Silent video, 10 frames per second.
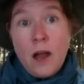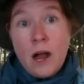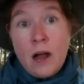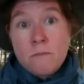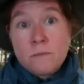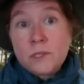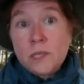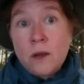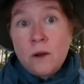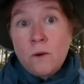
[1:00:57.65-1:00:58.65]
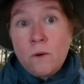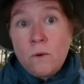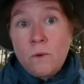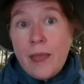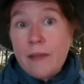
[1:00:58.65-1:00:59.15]
Um,
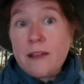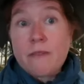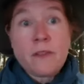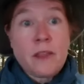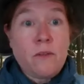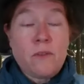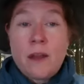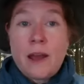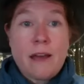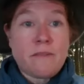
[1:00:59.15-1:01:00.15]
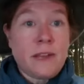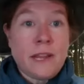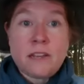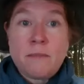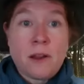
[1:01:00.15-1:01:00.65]
so yeah, definitely, you do not have to
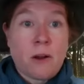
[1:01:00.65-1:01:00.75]
dig to be an